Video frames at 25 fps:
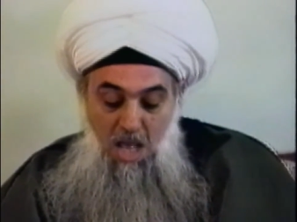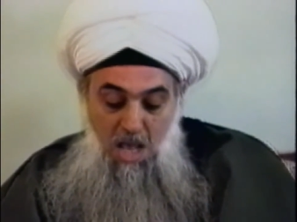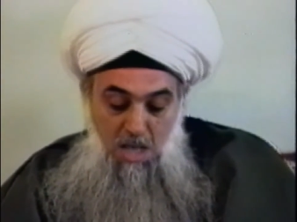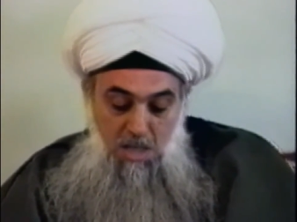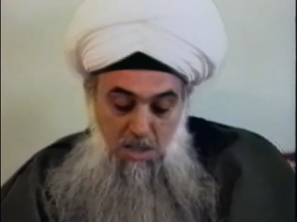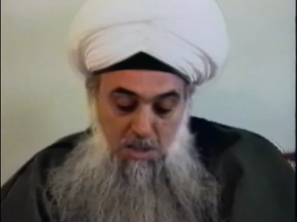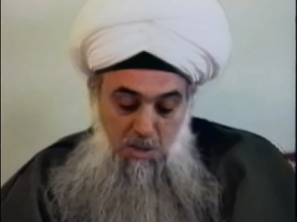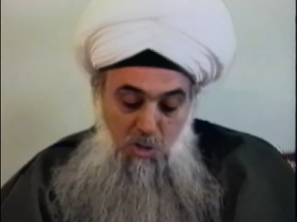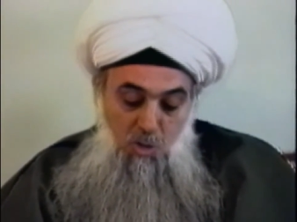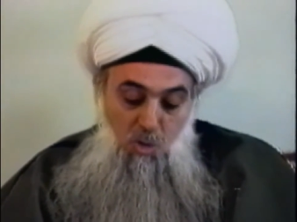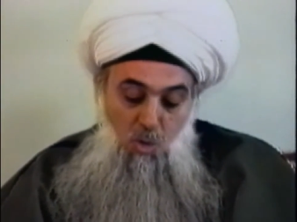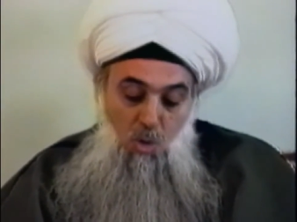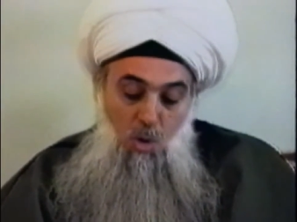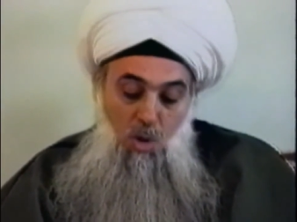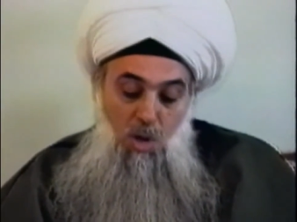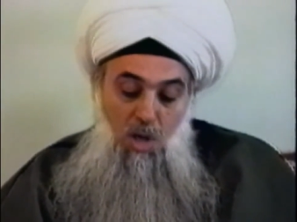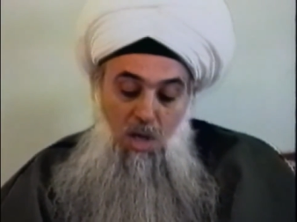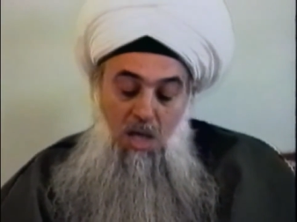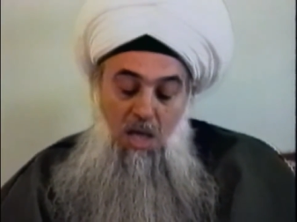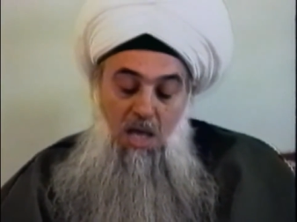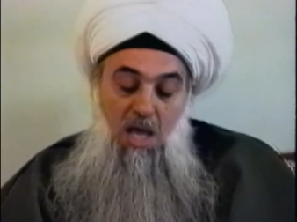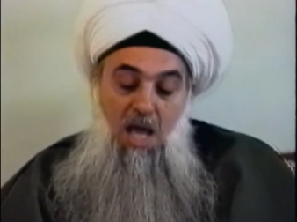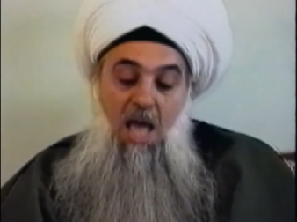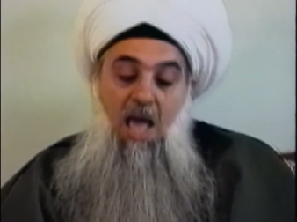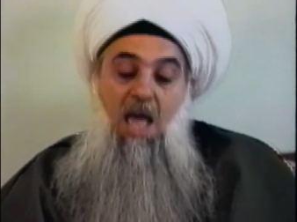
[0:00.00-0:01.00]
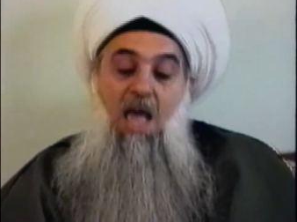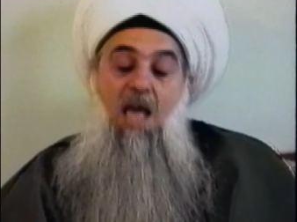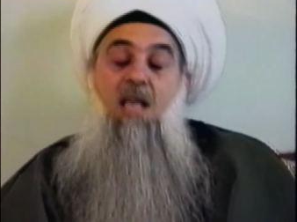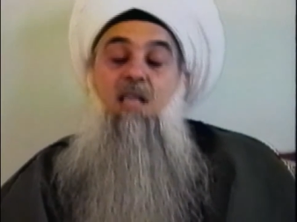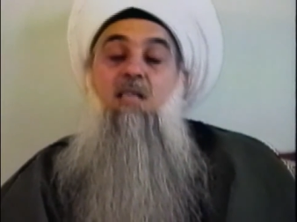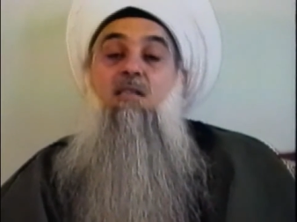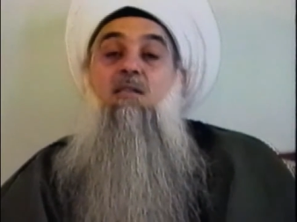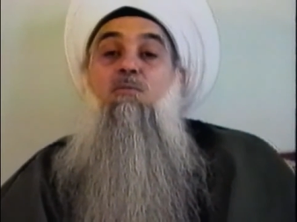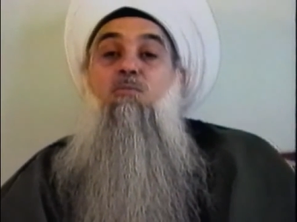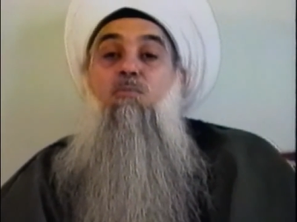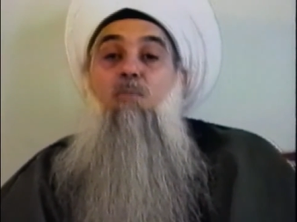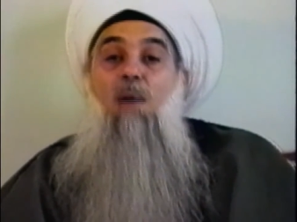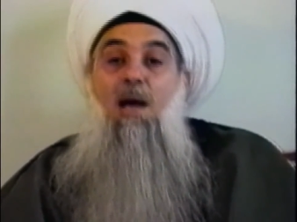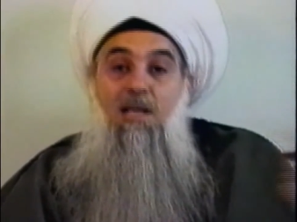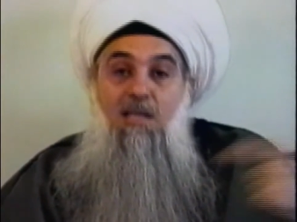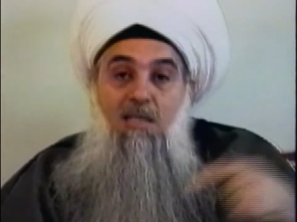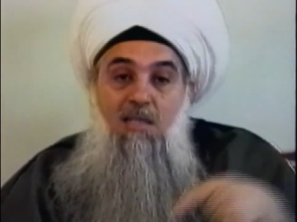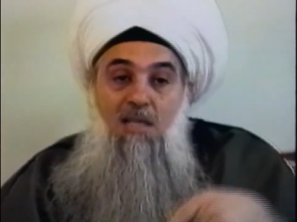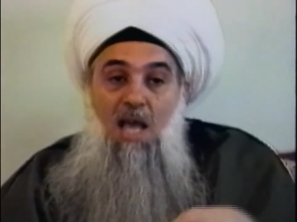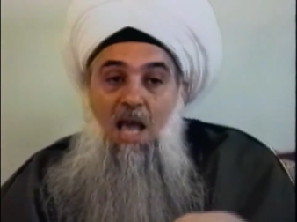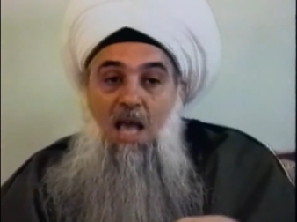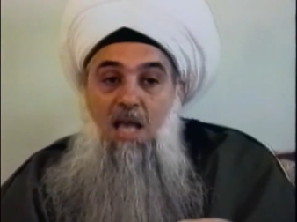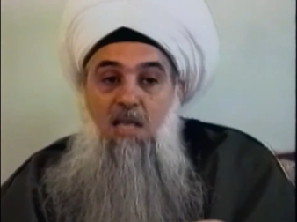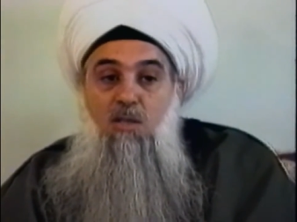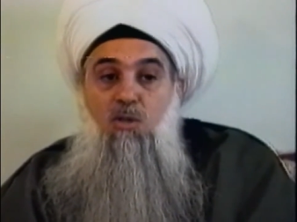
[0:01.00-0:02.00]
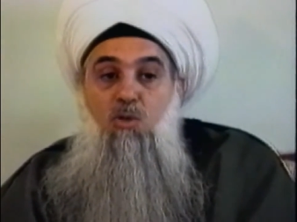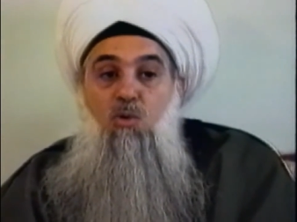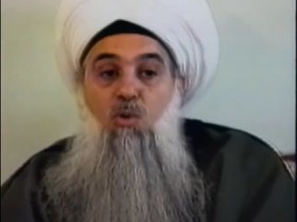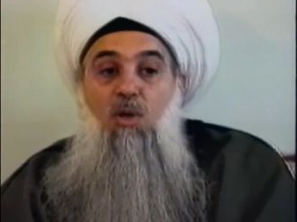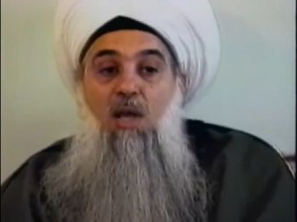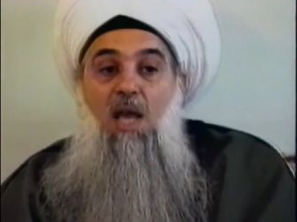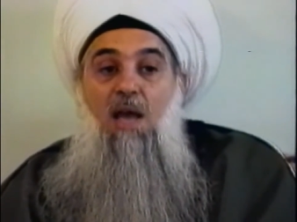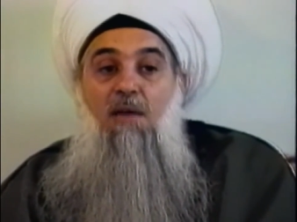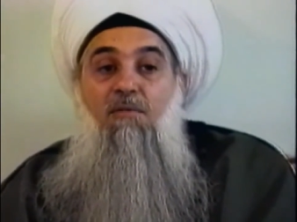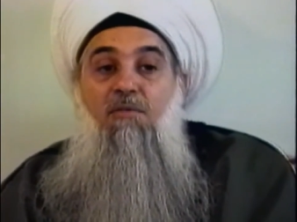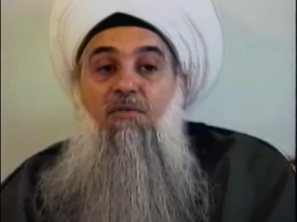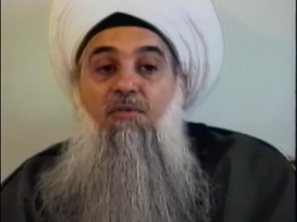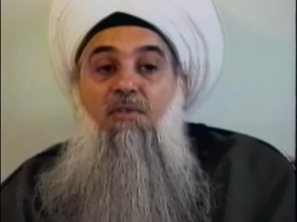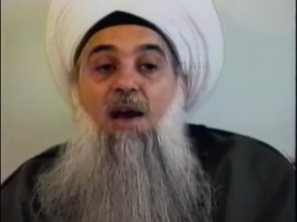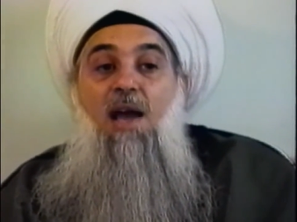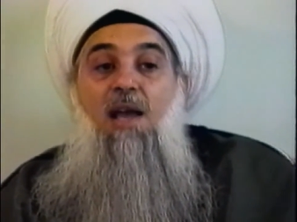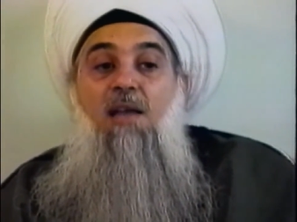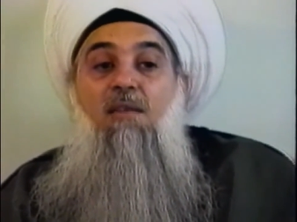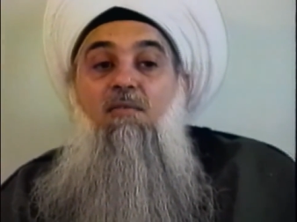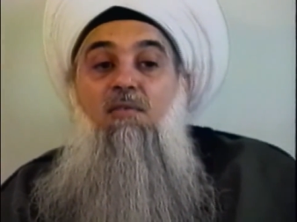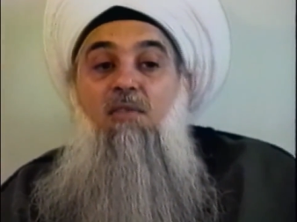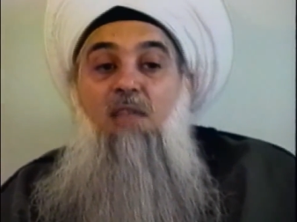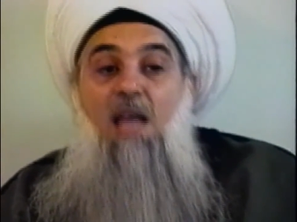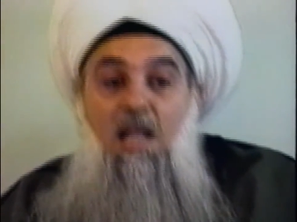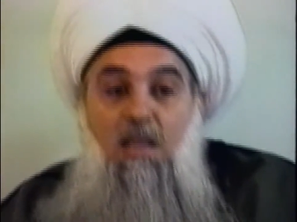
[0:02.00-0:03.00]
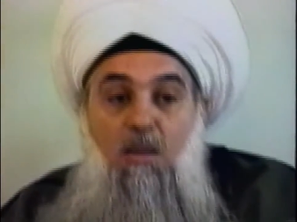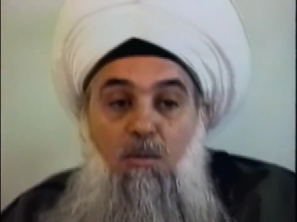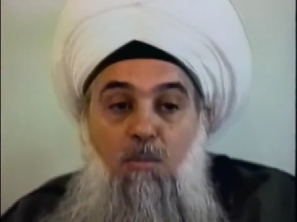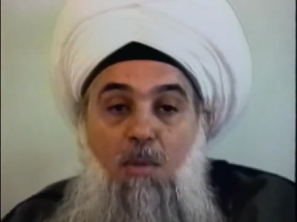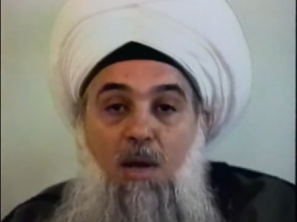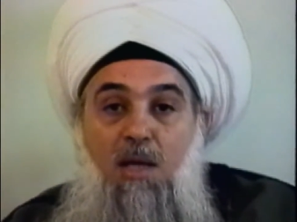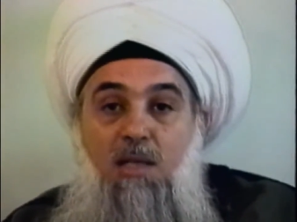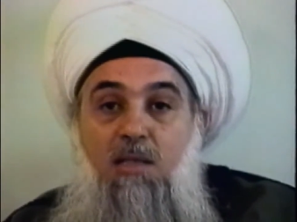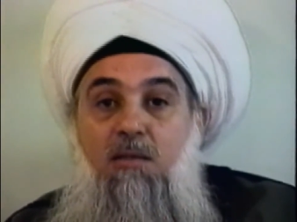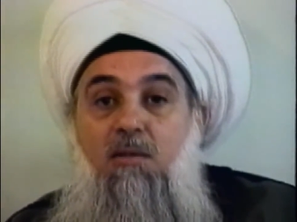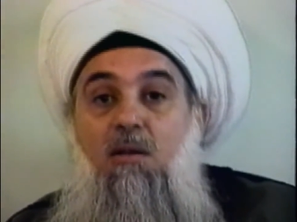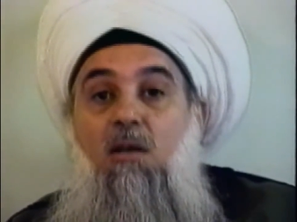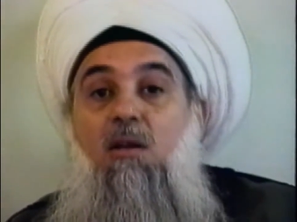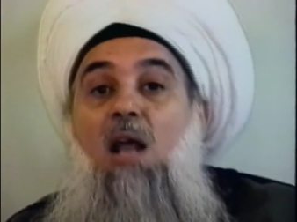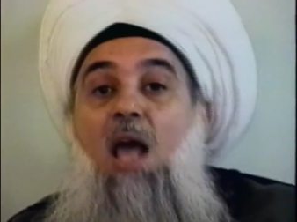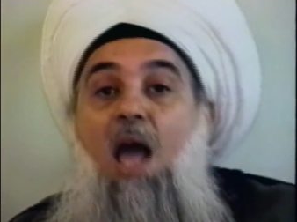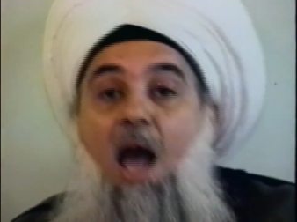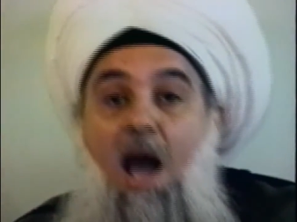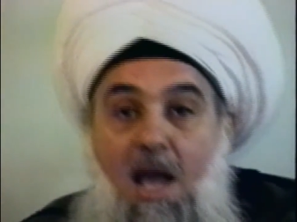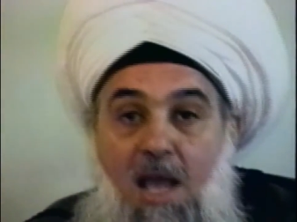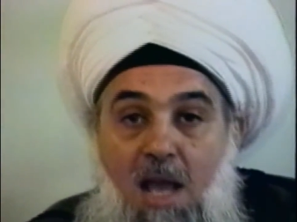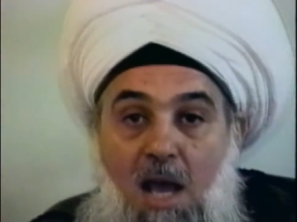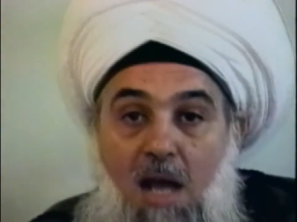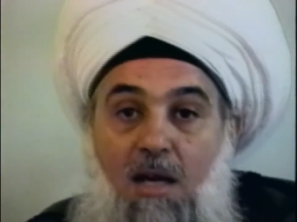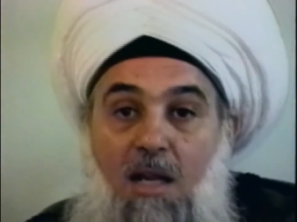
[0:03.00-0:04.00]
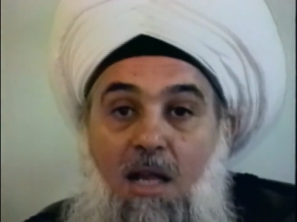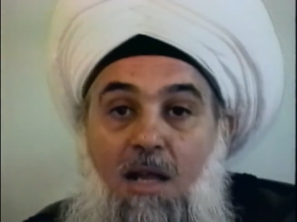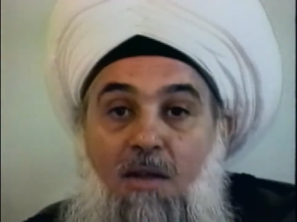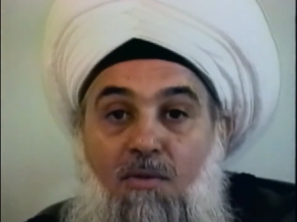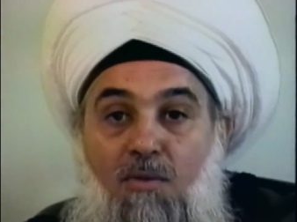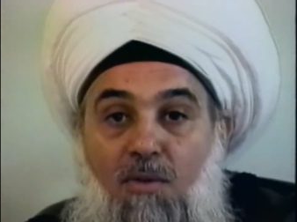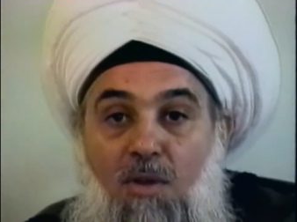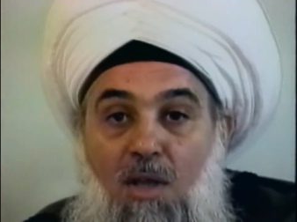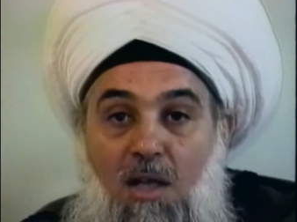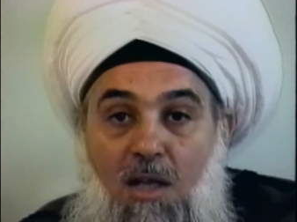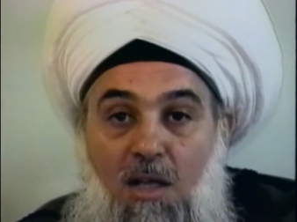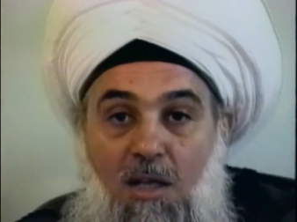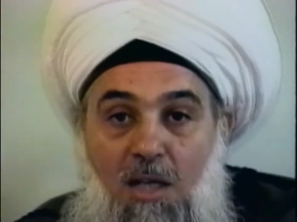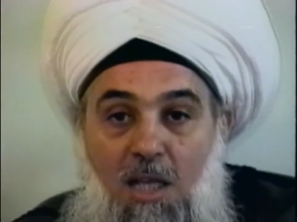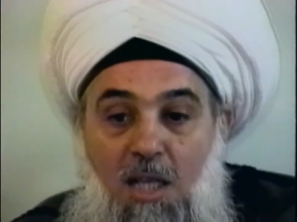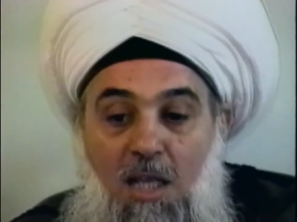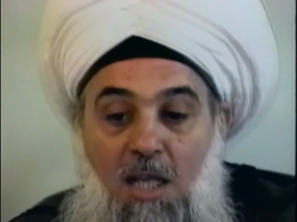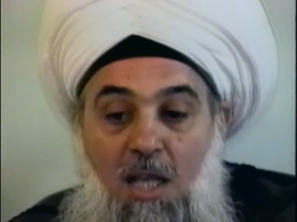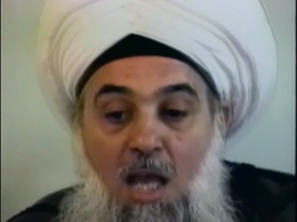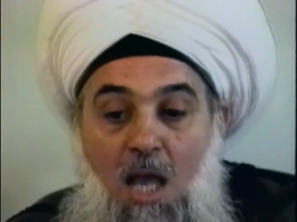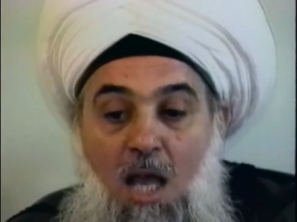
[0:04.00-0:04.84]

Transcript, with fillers: So as much as you can find that master higher in degree,